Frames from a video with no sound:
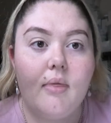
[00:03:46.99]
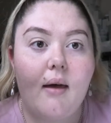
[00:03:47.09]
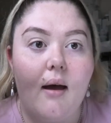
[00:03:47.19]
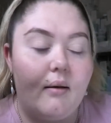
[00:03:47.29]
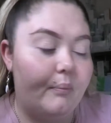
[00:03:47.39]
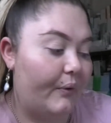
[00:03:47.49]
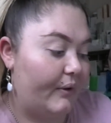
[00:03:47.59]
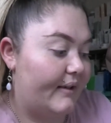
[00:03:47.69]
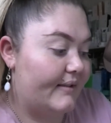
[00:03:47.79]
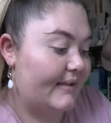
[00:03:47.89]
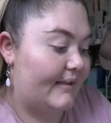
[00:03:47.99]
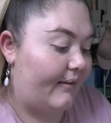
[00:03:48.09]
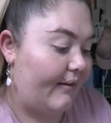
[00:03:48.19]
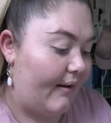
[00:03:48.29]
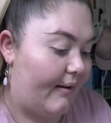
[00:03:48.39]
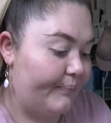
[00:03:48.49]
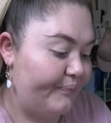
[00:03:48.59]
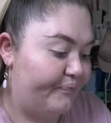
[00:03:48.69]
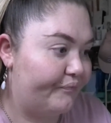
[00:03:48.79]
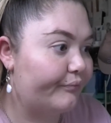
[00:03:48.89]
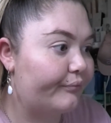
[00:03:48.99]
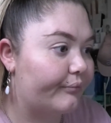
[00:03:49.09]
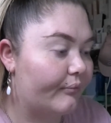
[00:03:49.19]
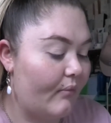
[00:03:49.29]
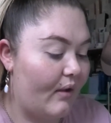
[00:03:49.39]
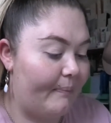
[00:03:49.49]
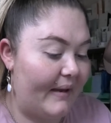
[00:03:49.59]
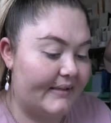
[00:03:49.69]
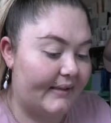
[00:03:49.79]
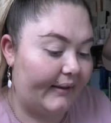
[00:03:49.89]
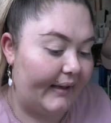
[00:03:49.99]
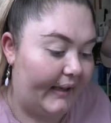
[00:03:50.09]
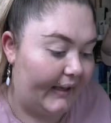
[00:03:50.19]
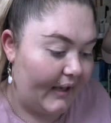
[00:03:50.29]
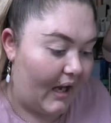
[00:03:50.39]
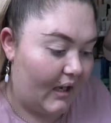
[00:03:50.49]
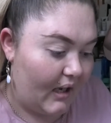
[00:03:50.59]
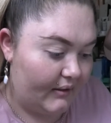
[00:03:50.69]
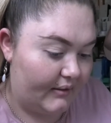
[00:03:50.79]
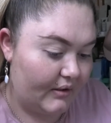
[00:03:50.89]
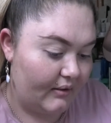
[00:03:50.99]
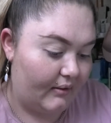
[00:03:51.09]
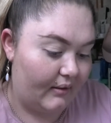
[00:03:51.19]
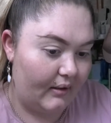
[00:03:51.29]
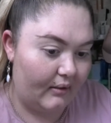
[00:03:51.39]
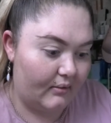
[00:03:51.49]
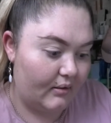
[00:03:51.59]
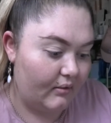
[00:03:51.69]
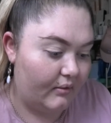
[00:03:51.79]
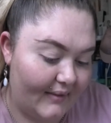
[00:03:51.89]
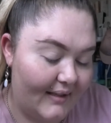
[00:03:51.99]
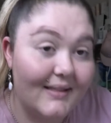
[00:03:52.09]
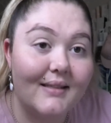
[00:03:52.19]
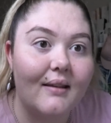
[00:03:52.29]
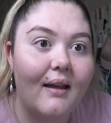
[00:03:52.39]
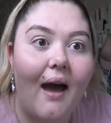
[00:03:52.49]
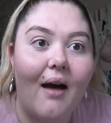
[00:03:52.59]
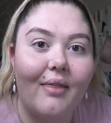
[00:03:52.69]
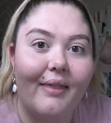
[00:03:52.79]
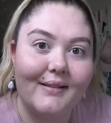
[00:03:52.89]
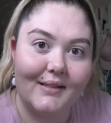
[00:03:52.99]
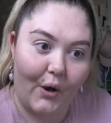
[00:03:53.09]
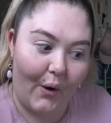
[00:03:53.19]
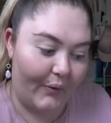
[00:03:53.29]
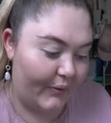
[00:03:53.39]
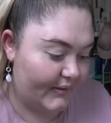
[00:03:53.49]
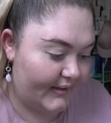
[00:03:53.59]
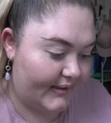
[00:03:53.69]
then put concealer basically under it. Let's see how this goes.